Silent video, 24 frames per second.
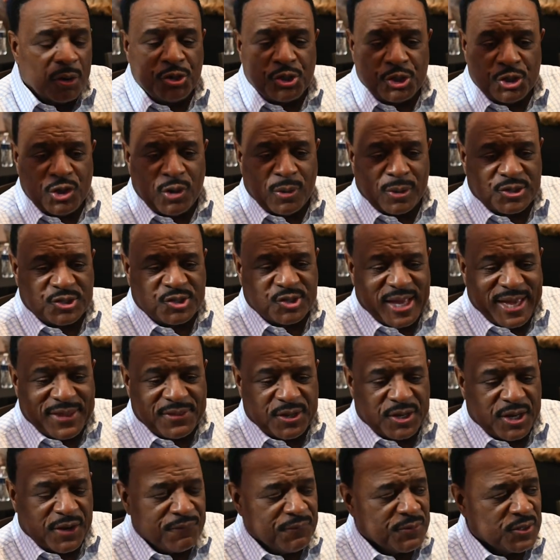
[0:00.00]
Do you understand
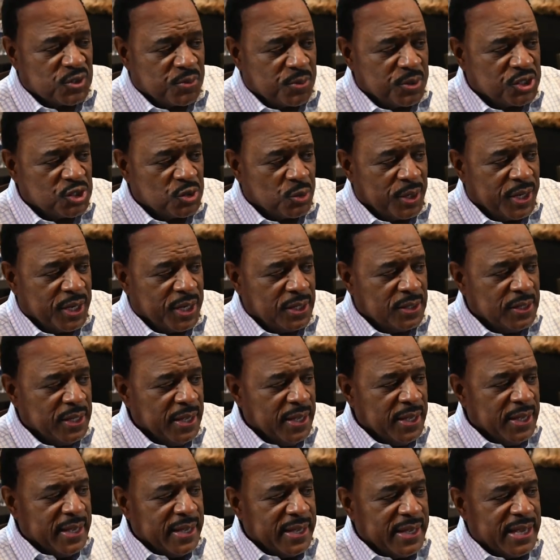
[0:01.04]
the difference between
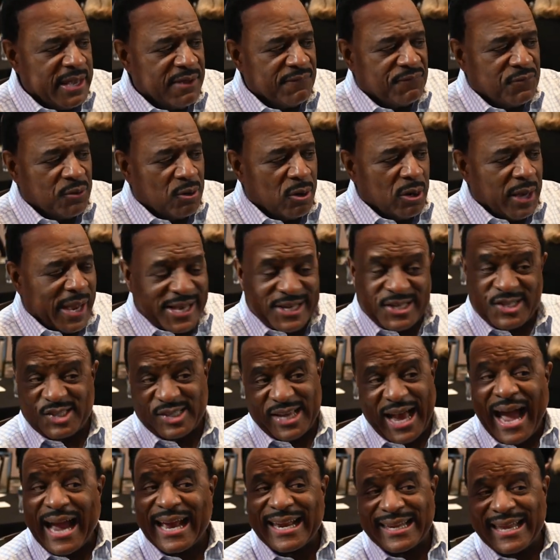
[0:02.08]
if you're a
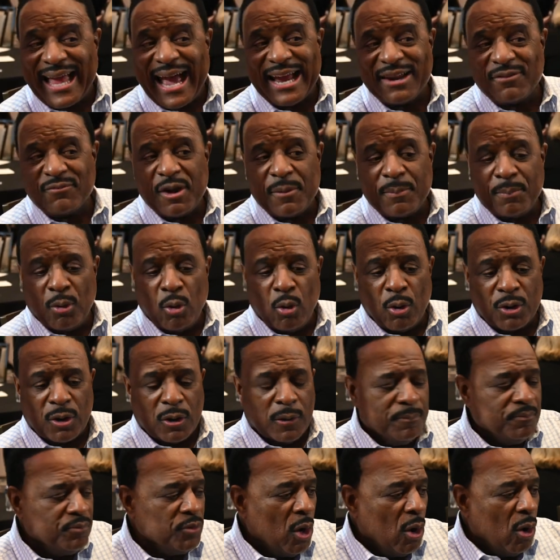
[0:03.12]
sideline
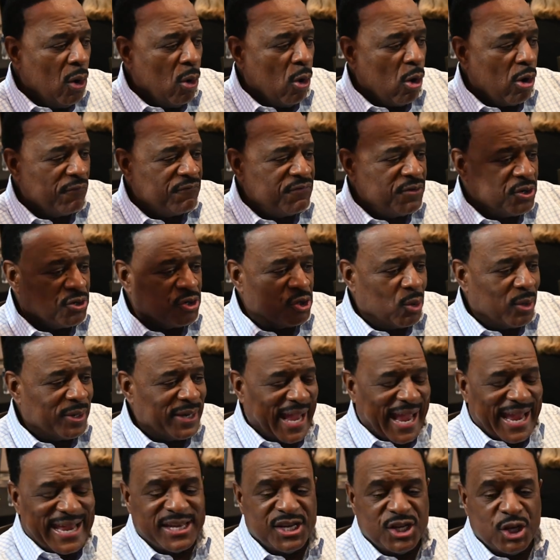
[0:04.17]
reporter or if you're doing
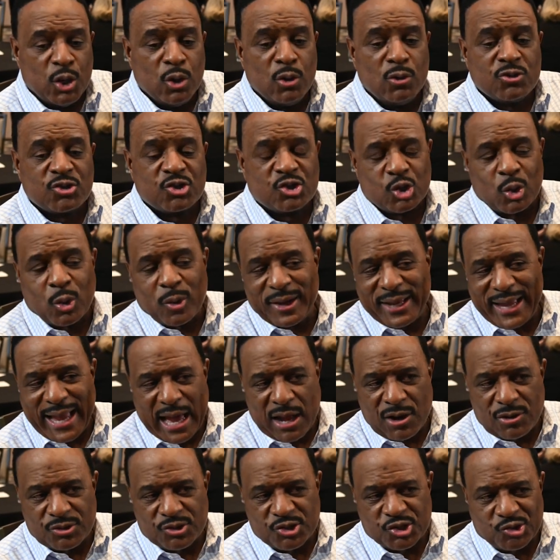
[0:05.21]
a news story
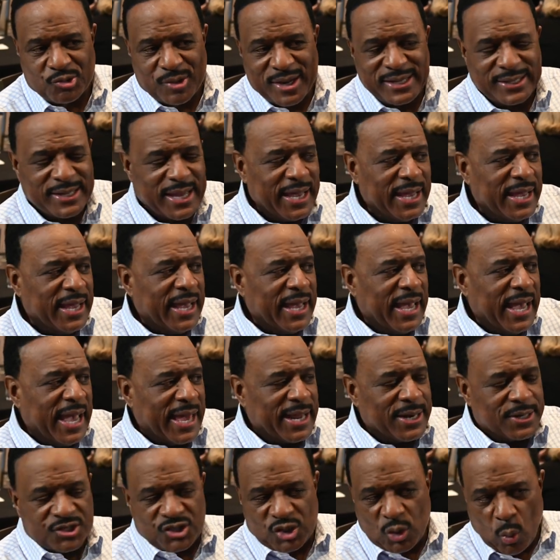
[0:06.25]
out on the street
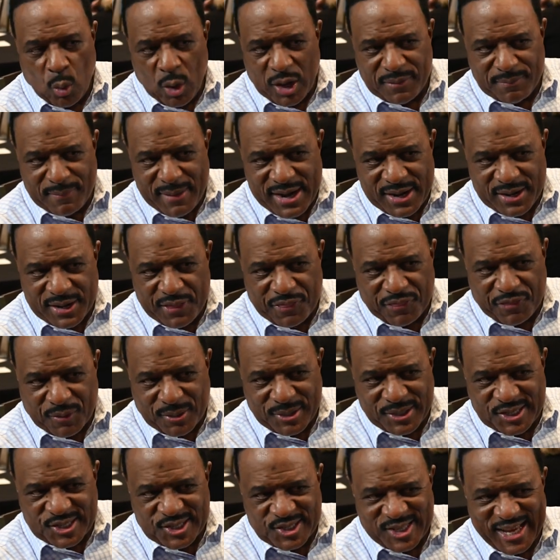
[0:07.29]
and it's a 1 minute and
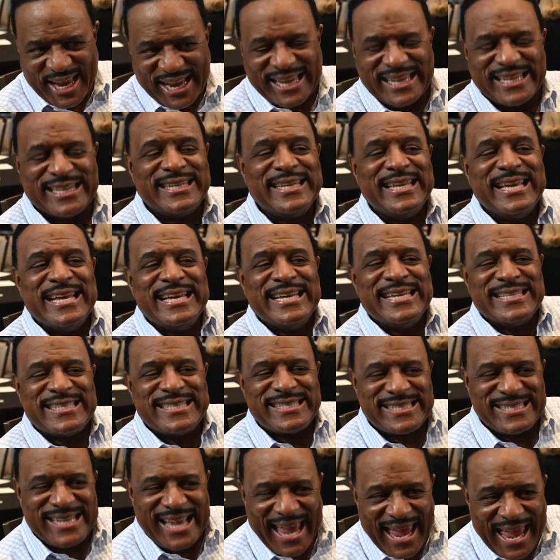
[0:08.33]
30 second
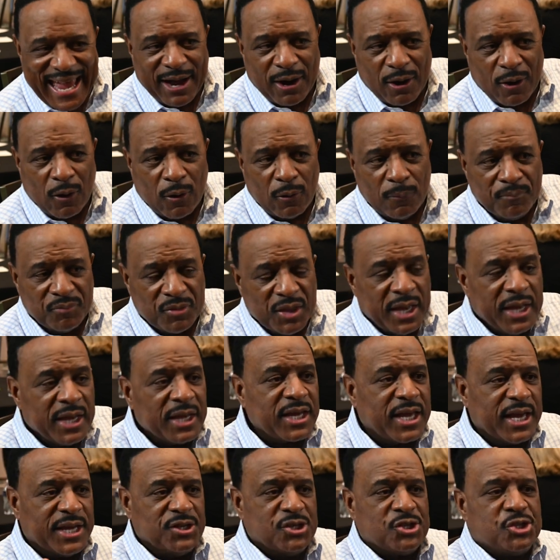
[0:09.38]
tell,
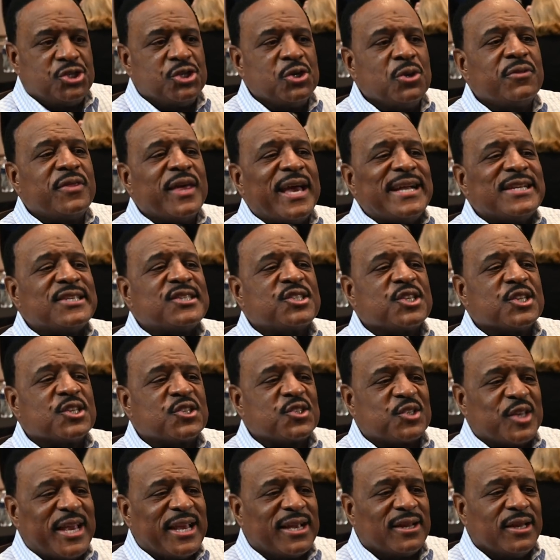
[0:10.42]
can you do that
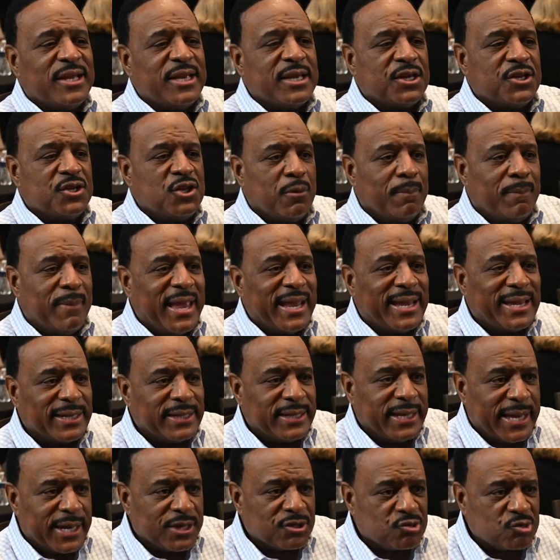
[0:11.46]
succinctly? Can you make it
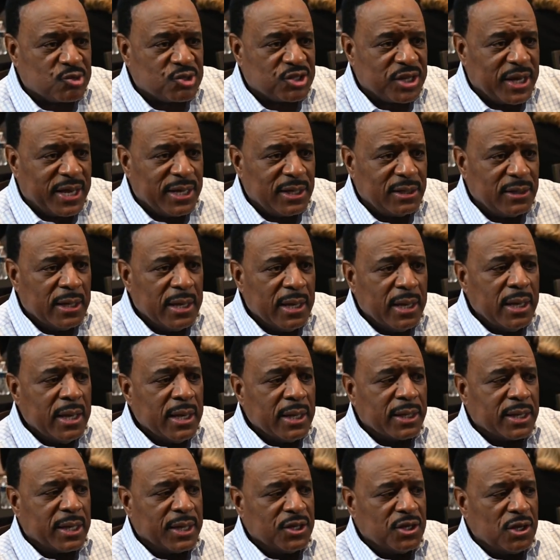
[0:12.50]
interesting?
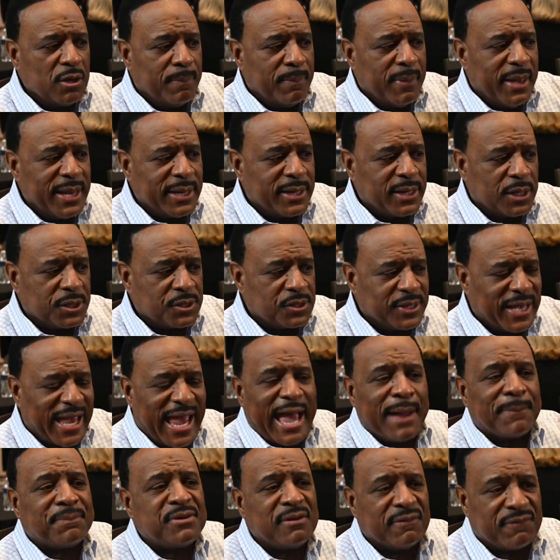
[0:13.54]
Can you make it
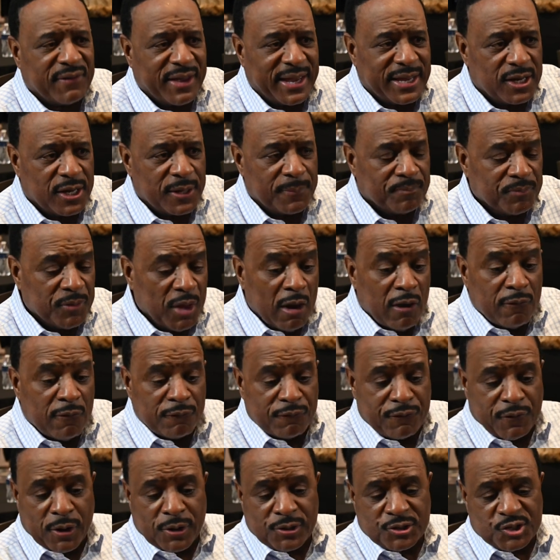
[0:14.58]
captivating?
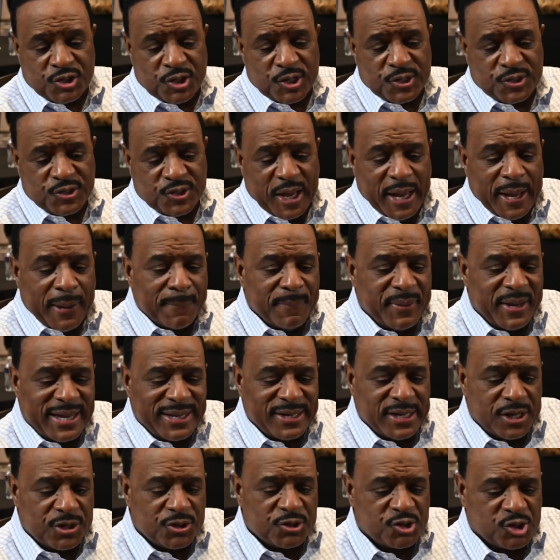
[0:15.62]
Versus
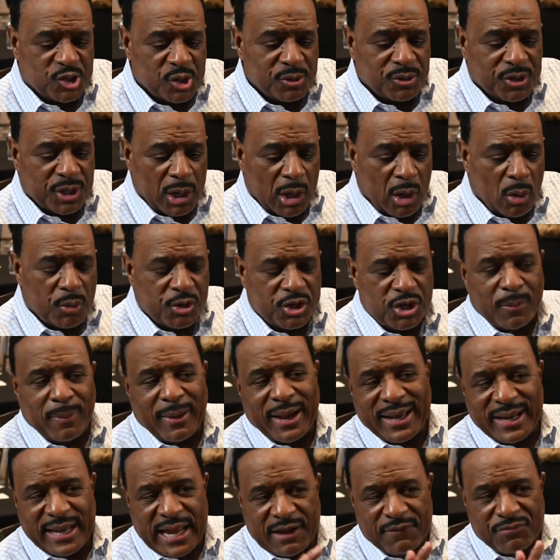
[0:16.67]
being in a studio where you
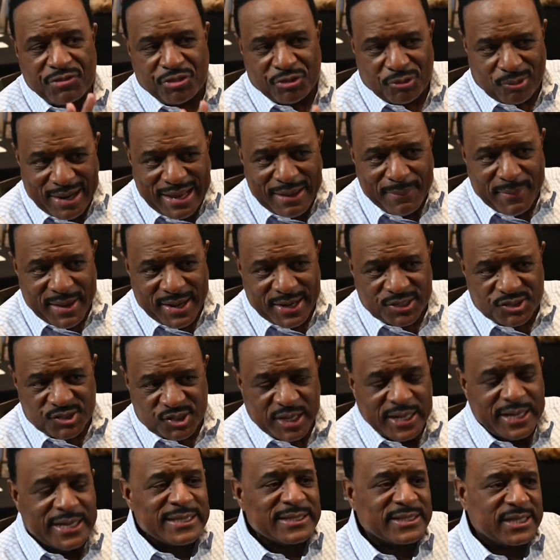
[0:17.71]
might have 3 minutes
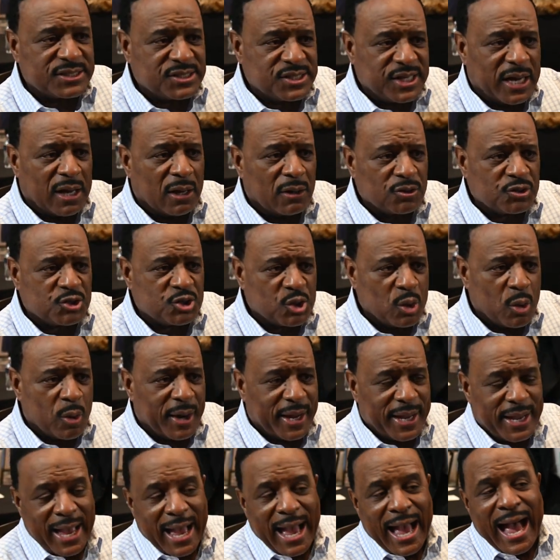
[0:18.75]
to tell a
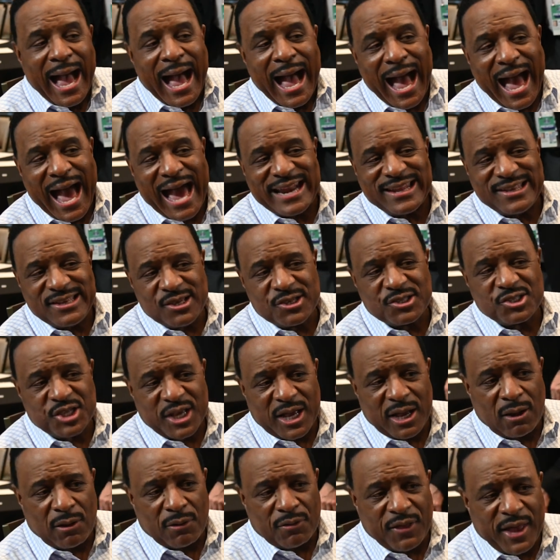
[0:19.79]
story. How do you
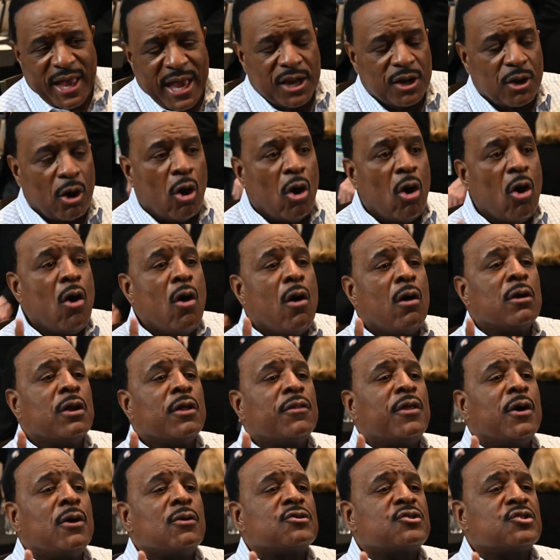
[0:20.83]
tell that? All of
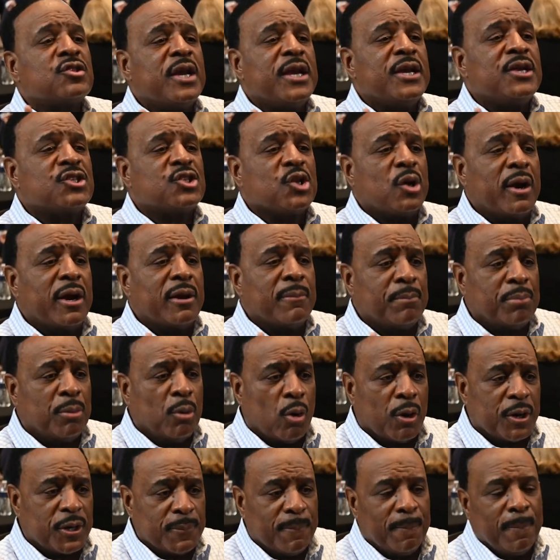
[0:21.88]
those things are
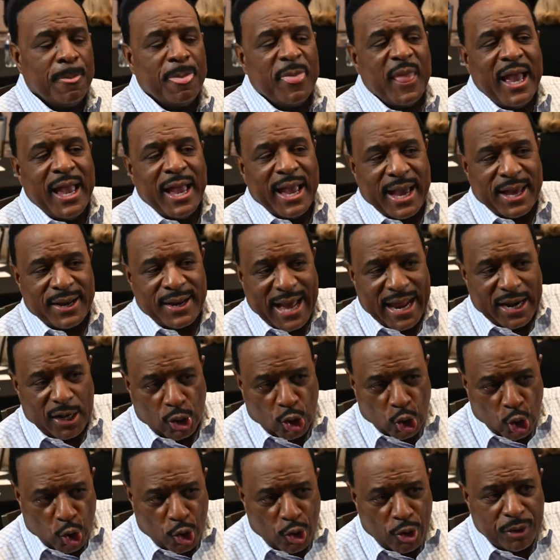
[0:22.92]
important. And I
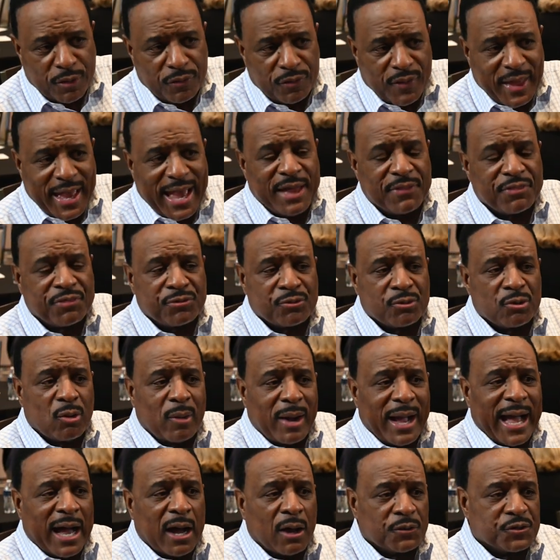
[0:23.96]
learned that
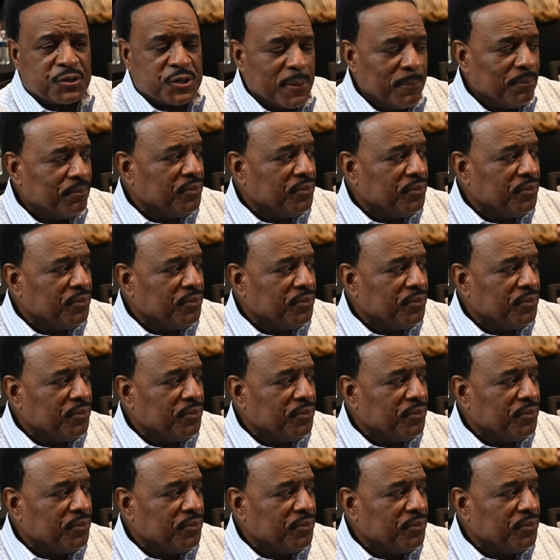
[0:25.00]
throughout.